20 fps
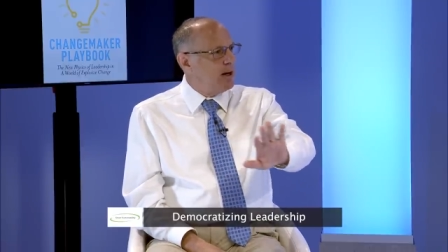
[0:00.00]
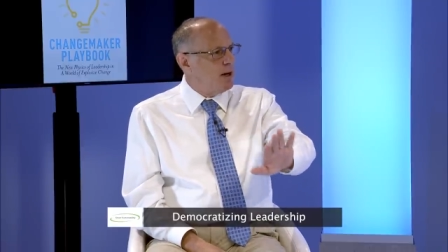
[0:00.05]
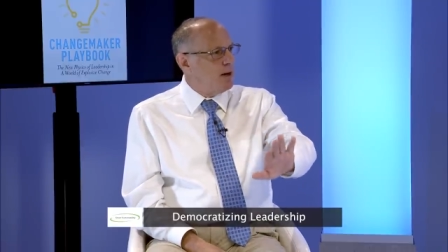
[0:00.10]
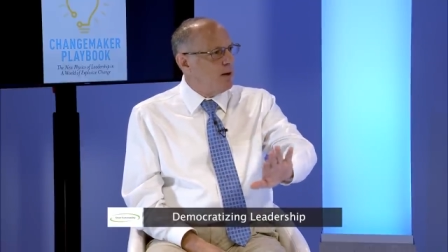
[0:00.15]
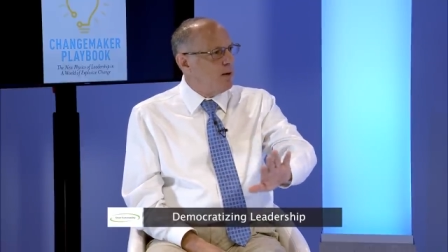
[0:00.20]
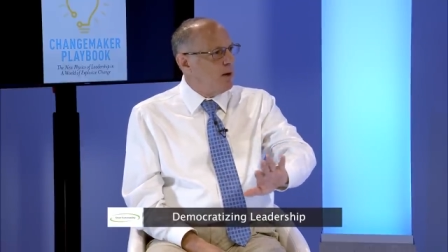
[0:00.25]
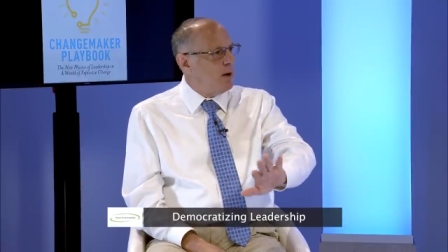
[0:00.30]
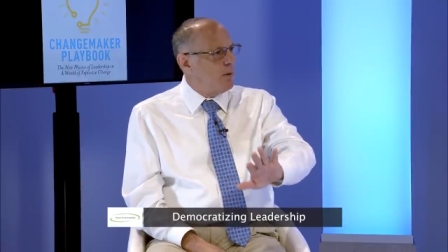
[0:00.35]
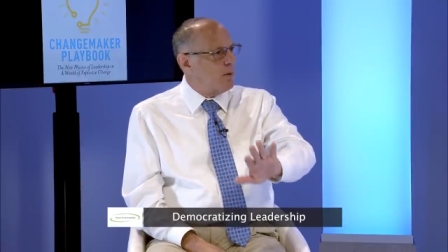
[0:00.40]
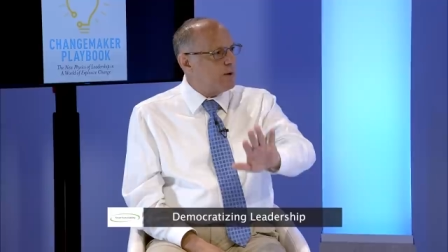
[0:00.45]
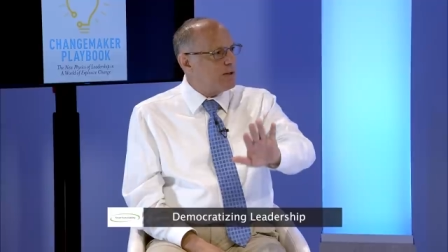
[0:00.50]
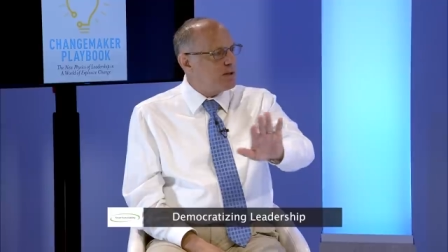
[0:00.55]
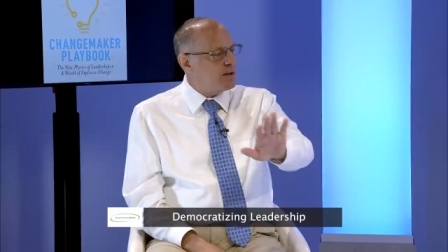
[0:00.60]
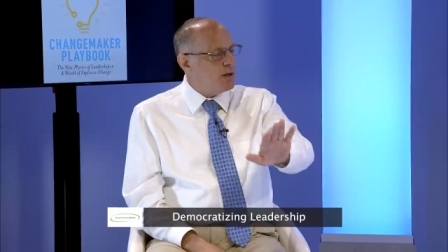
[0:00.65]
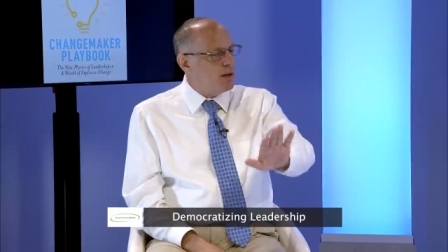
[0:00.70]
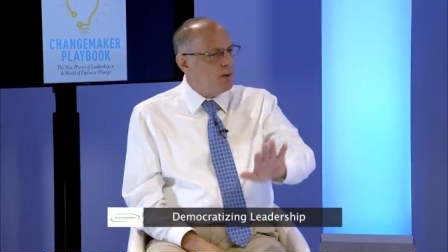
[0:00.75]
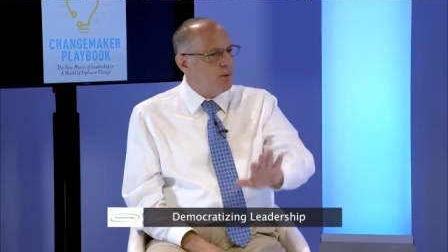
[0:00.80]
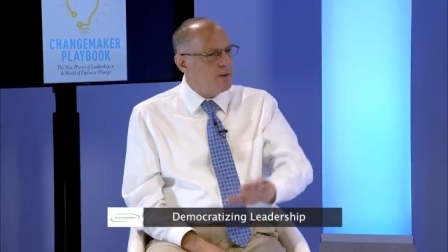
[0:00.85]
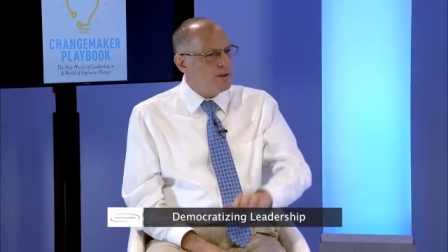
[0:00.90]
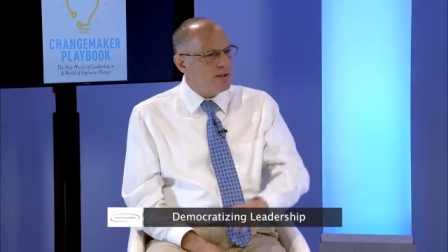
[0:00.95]
and it, it was
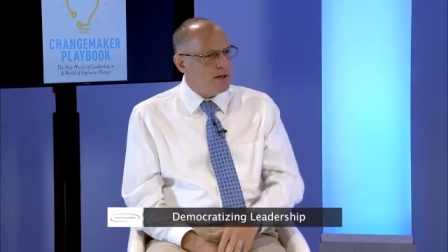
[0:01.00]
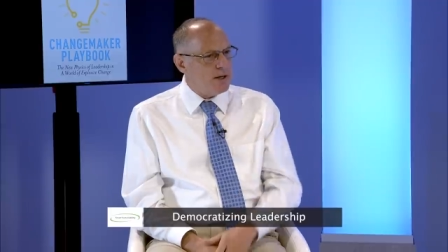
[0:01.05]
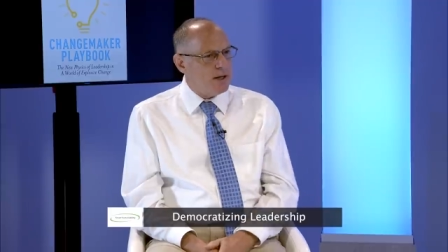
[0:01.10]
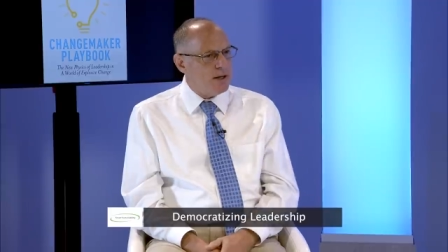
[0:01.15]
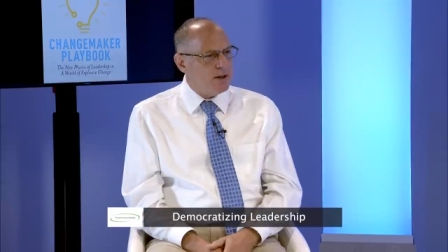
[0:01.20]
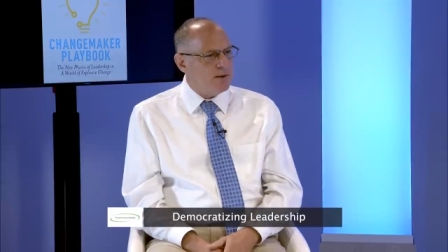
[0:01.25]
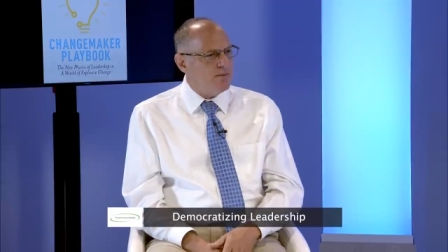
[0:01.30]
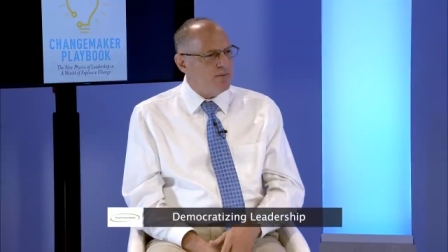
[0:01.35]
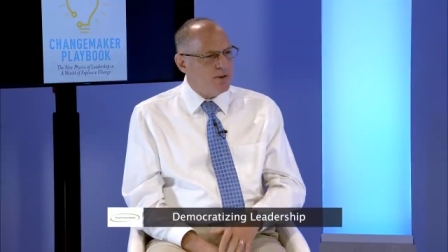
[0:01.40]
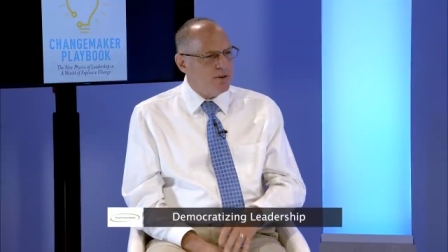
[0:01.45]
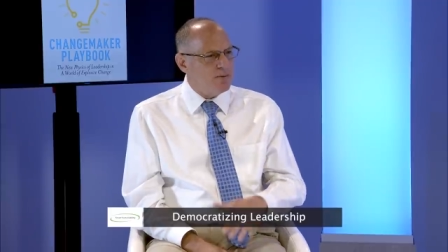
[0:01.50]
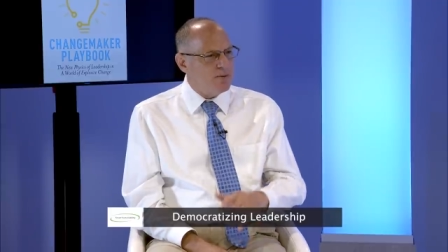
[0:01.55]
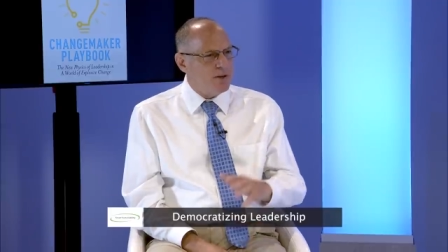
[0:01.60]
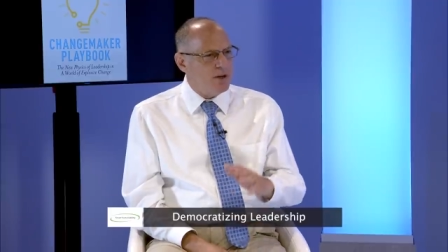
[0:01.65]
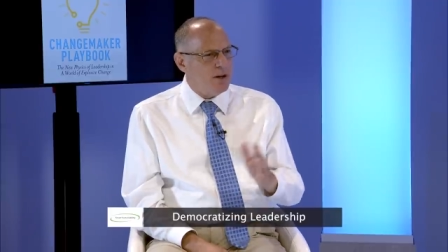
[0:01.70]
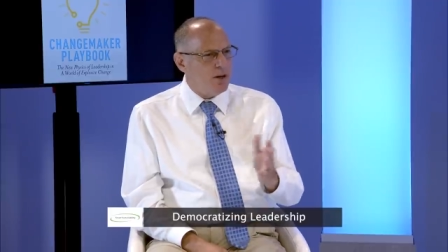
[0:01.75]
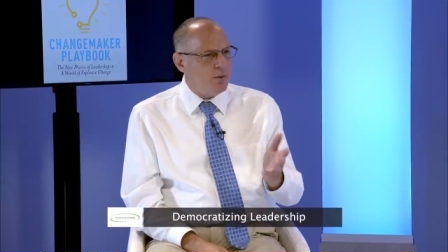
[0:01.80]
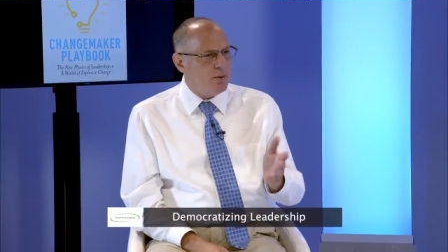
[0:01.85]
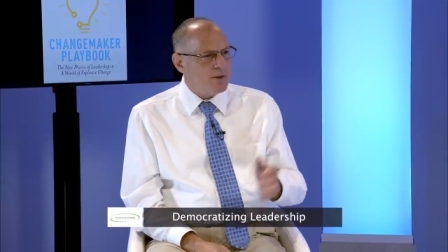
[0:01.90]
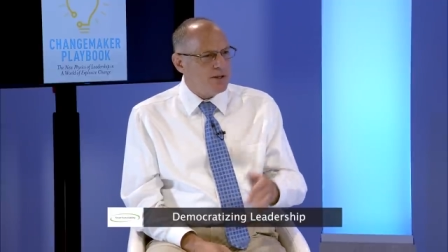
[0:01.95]
it was a it,
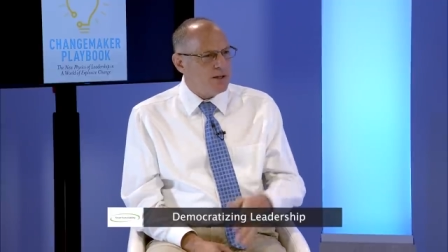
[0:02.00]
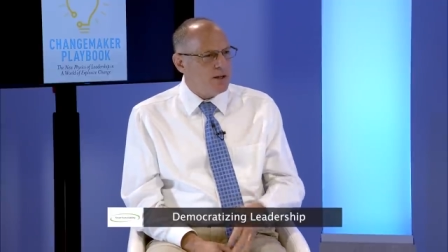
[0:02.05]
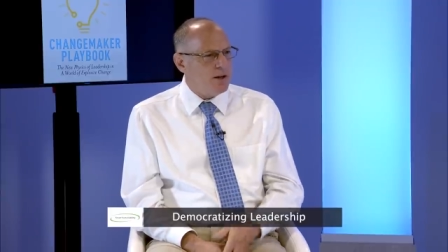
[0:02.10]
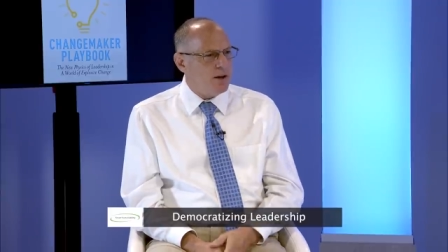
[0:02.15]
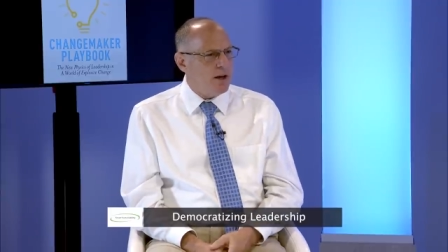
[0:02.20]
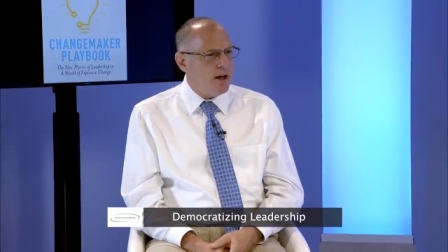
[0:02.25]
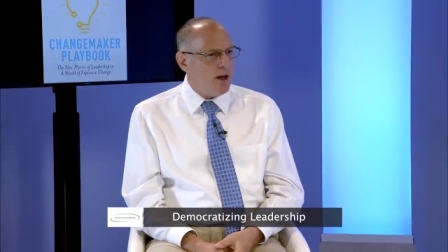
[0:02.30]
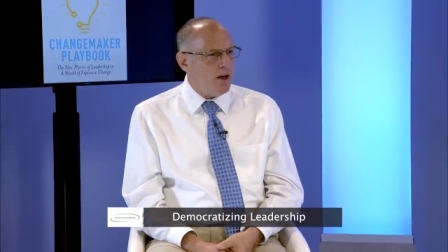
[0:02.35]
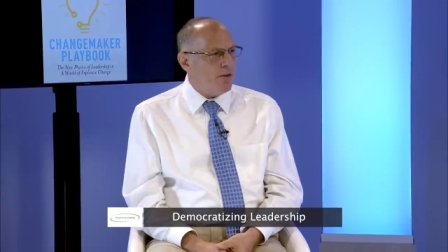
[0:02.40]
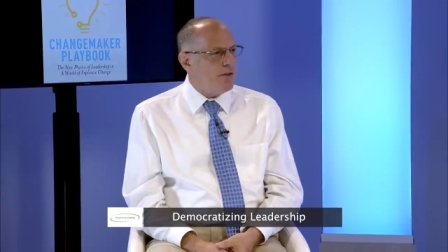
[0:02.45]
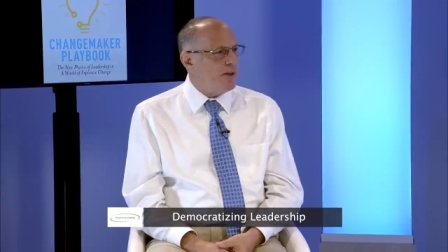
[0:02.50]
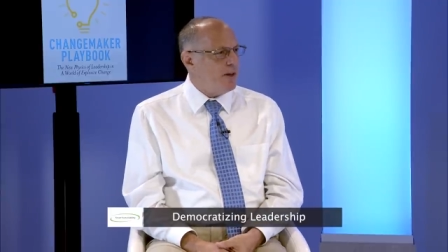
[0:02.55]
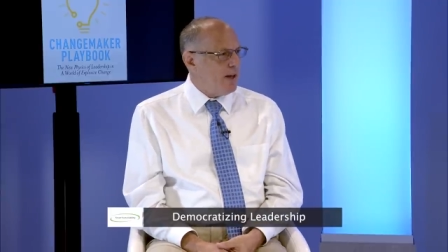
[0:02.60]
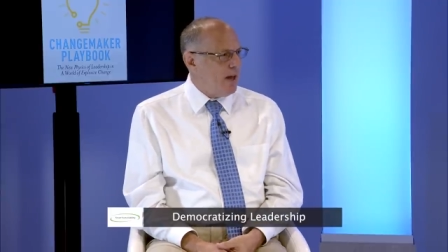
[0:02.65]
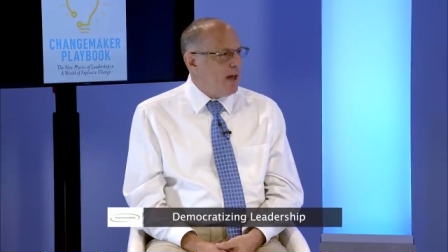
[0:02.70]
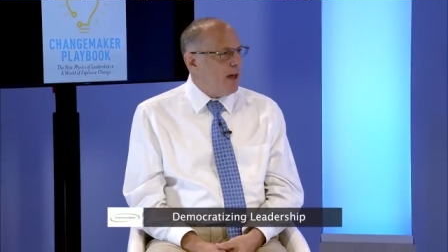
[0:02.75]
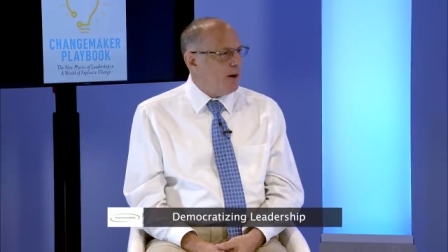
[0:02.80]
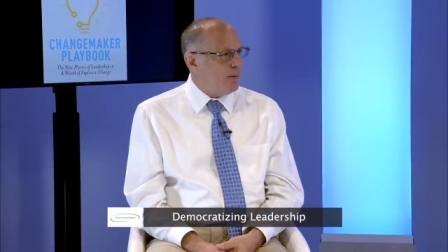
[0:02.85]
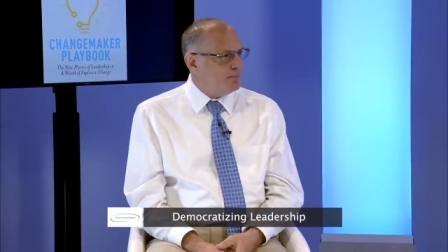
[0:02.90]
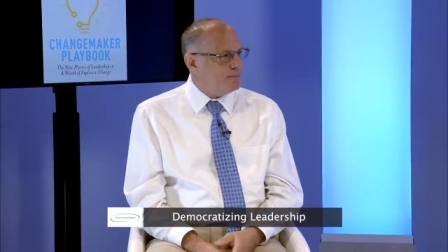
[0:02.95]
you know it wasn't a healthy
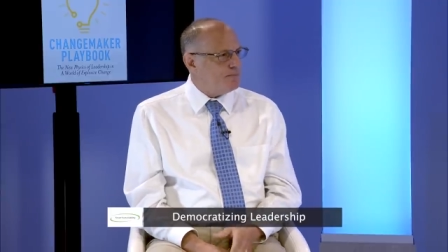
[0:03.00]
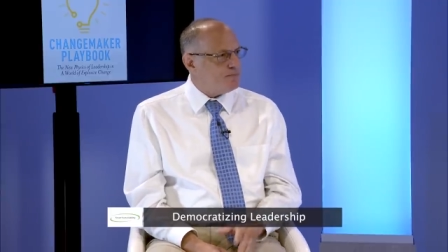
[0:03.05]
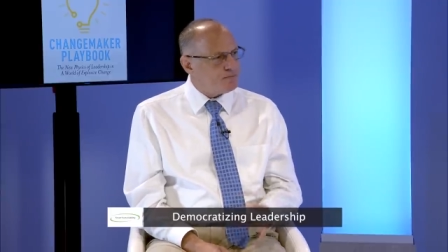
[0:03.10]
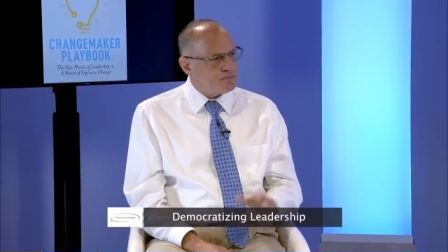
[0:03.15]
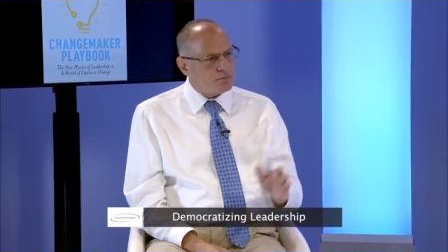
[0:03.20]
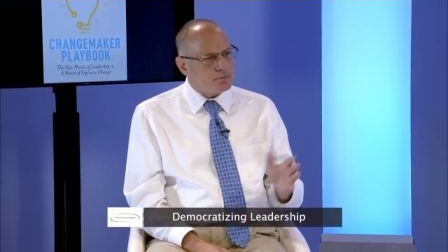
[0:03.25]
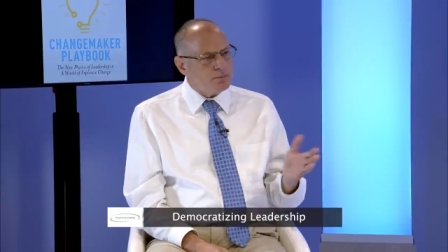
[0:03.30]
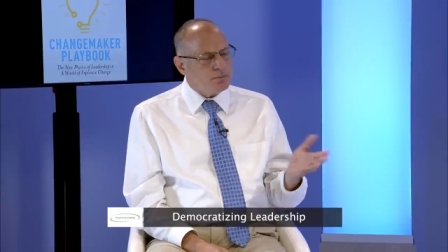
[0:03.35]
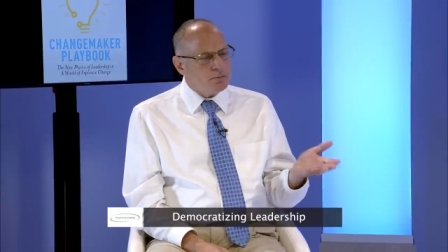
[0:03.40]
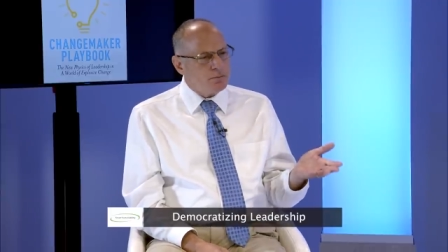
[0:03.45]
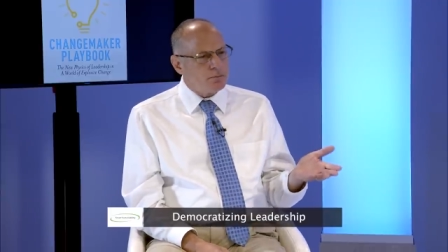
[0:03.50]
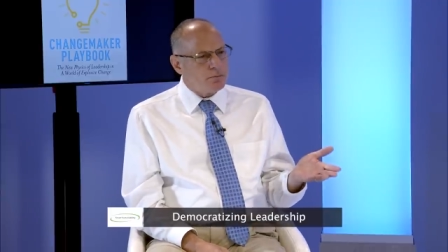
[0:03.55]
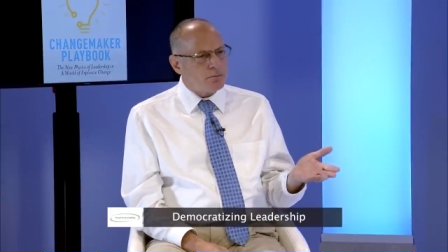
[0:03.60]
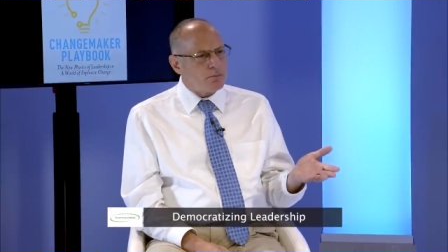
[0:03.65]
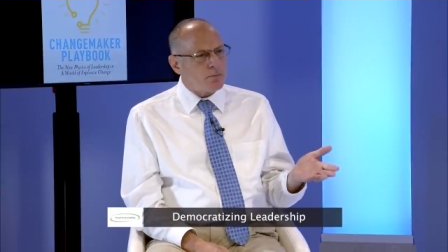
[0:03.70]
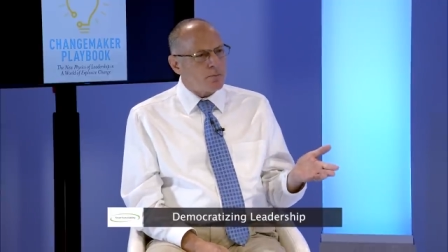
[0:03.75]
game. Mm -hmm.